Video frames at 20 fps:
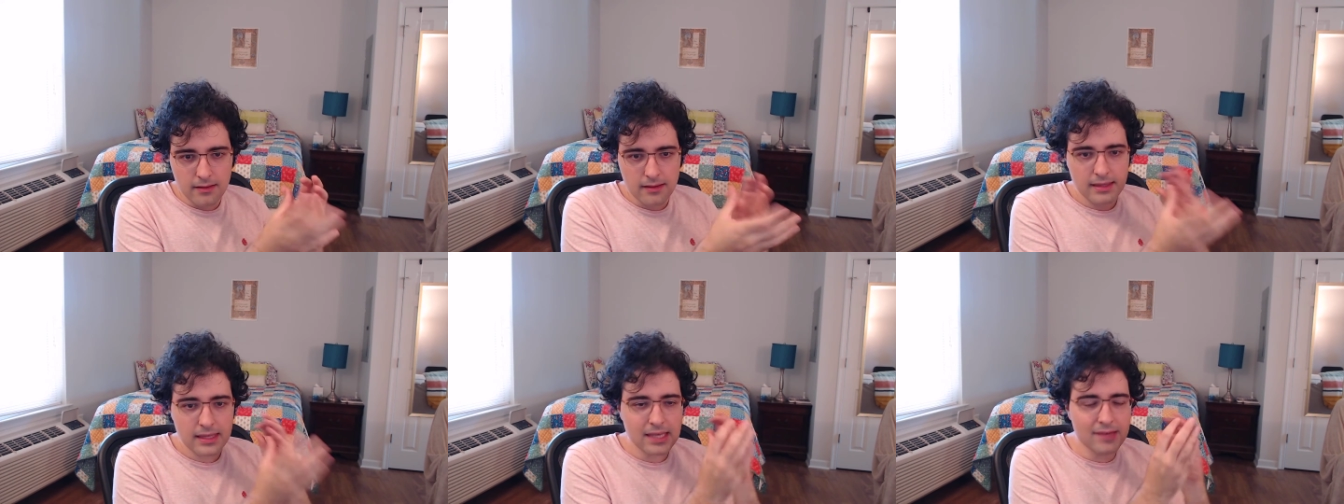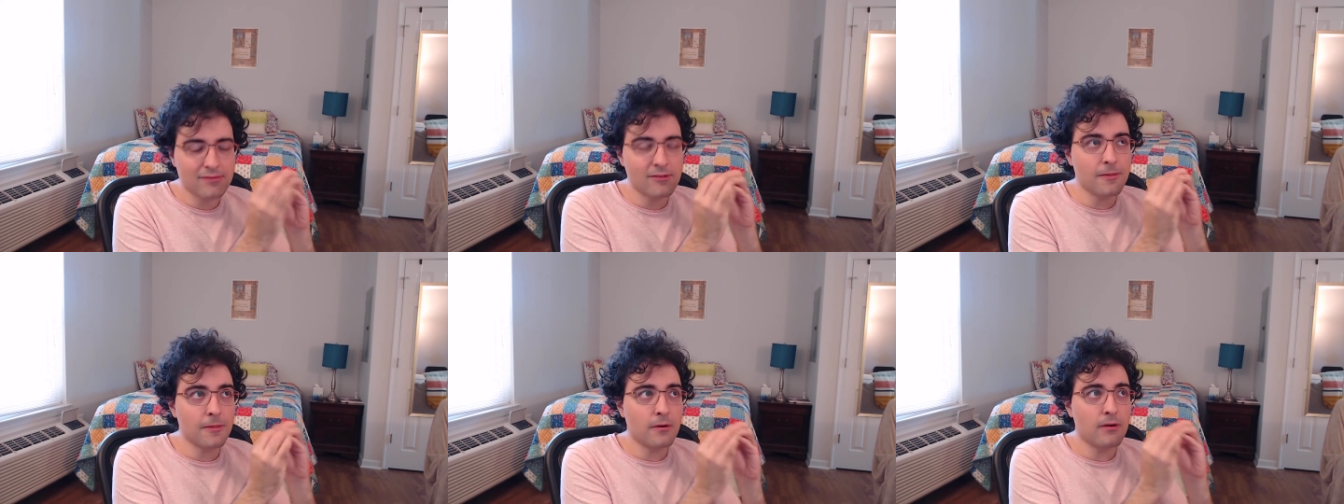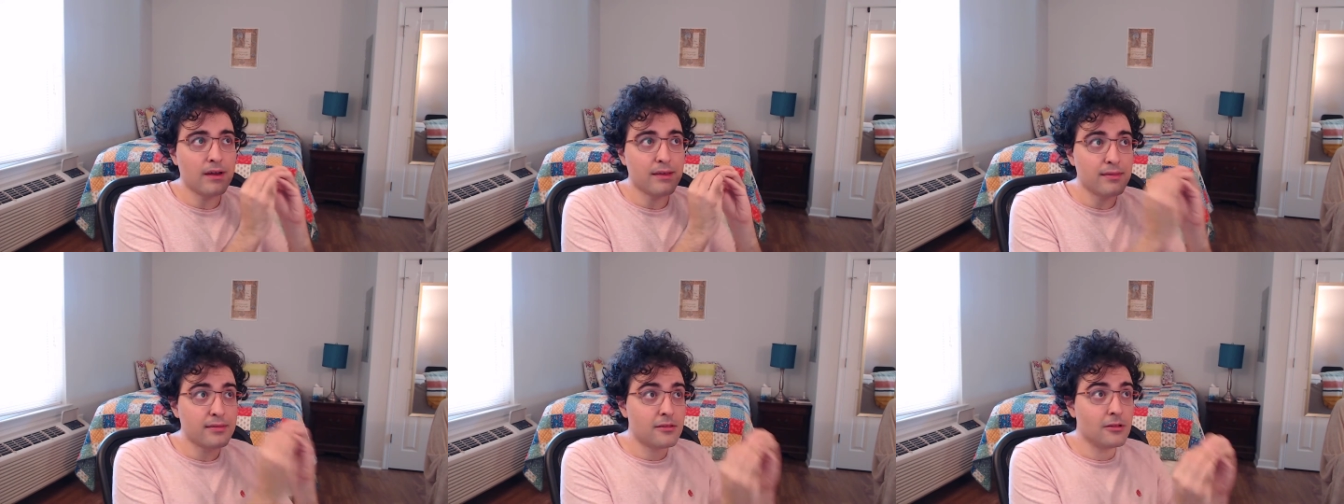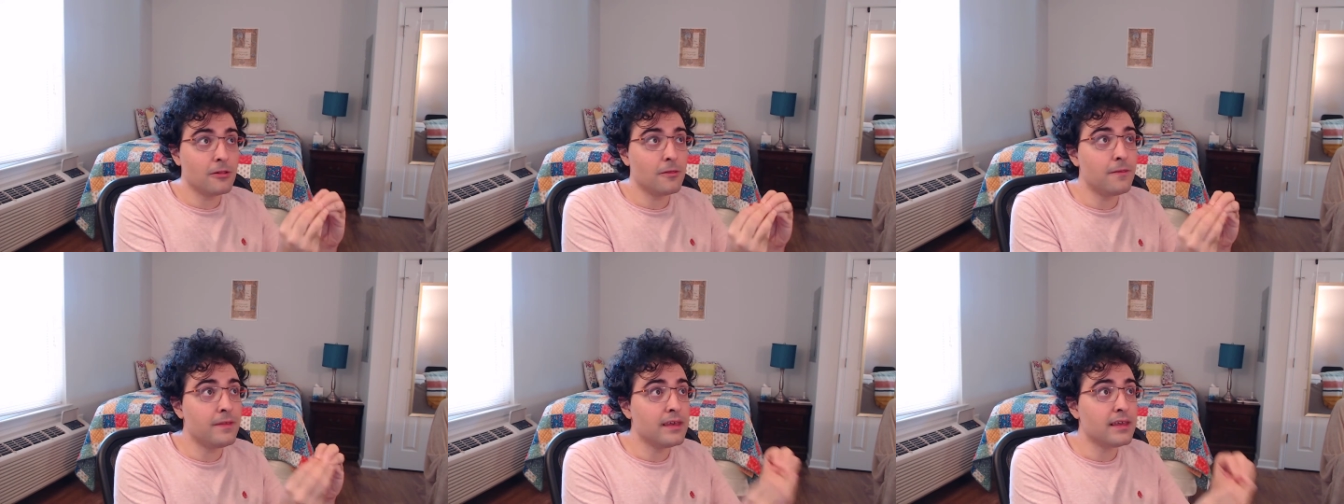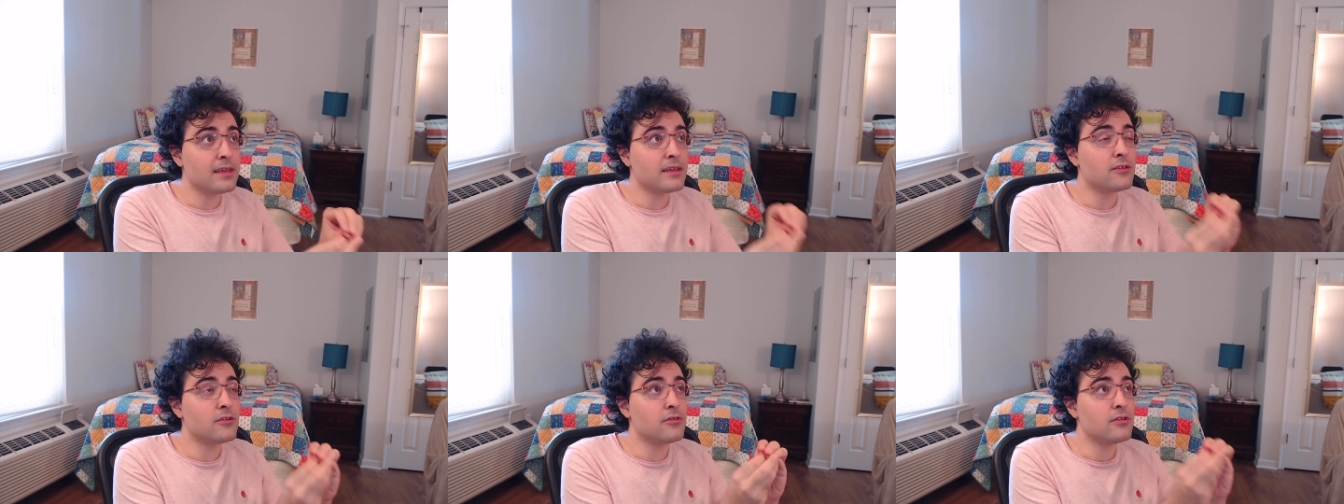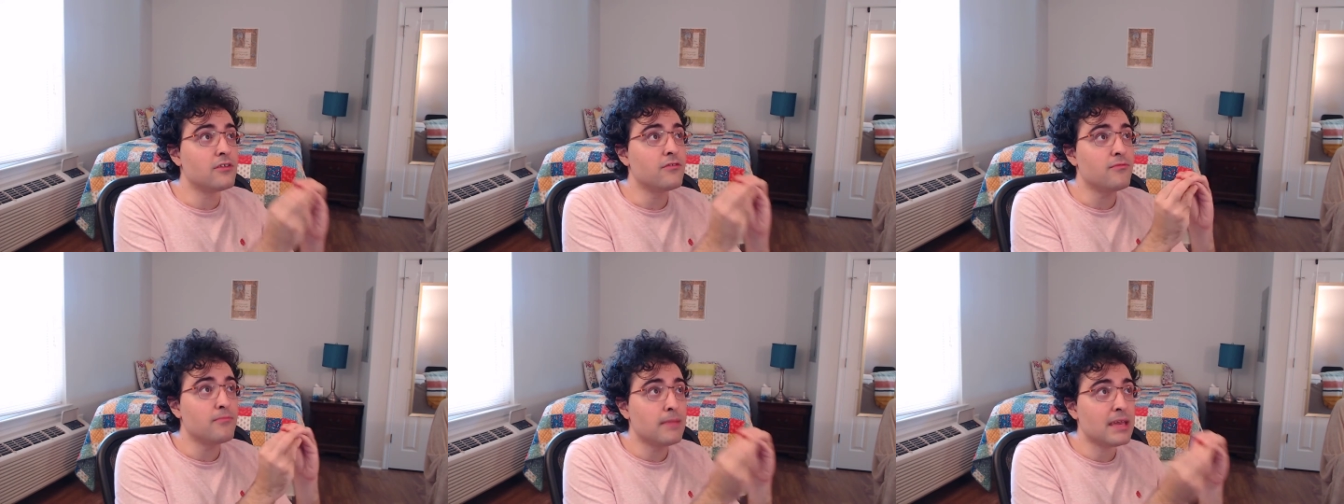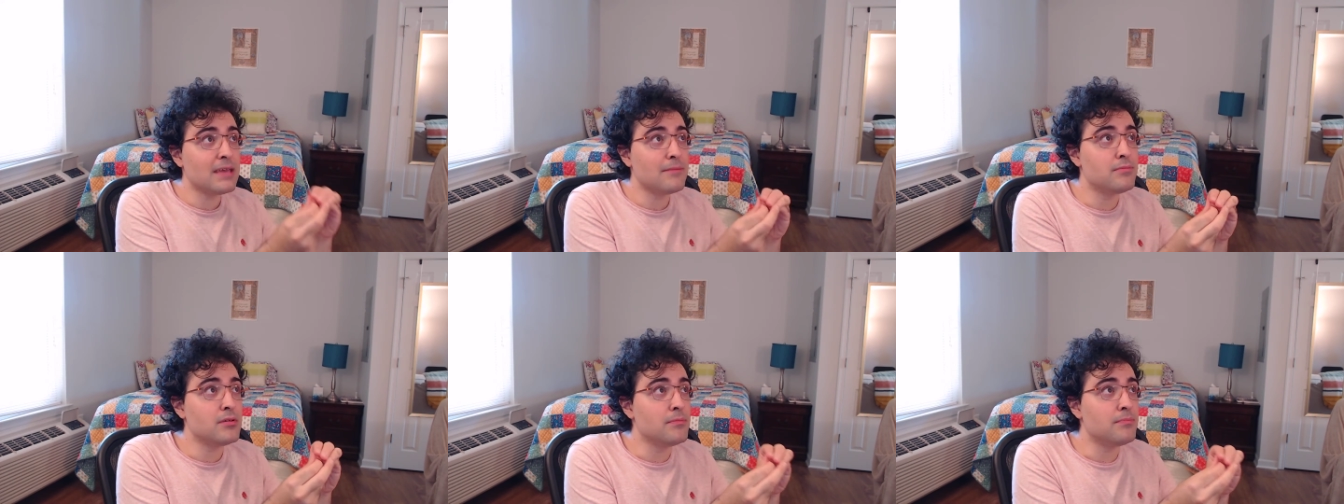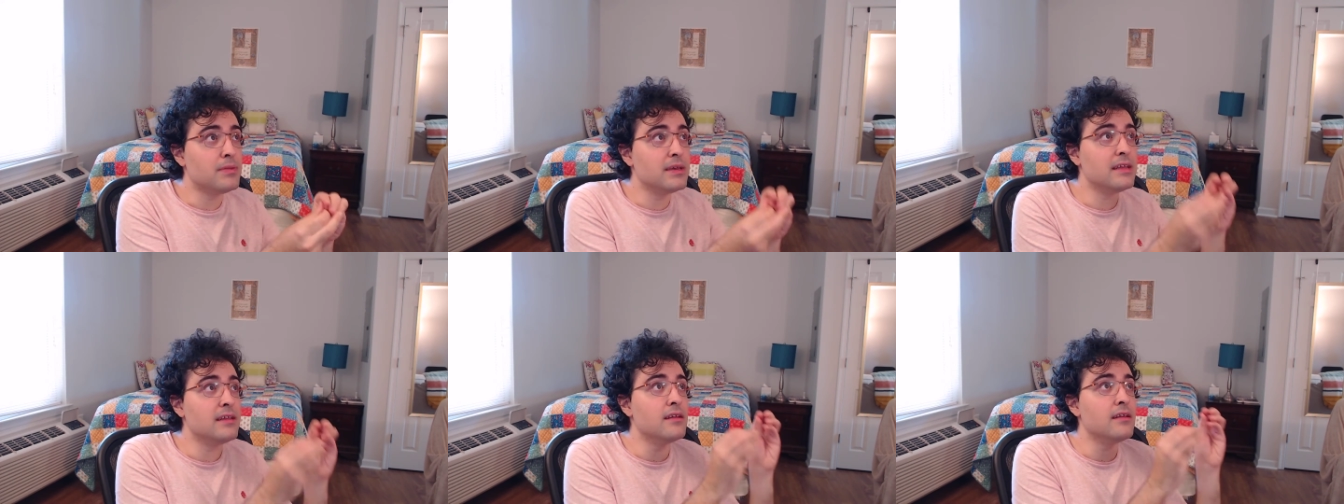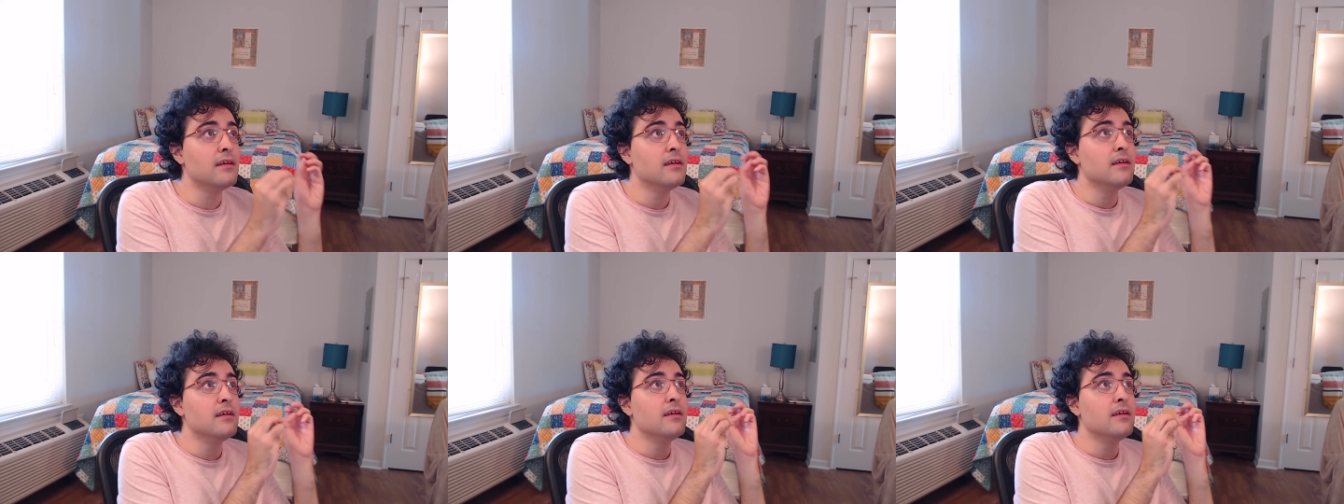even though I still think it could have maybe been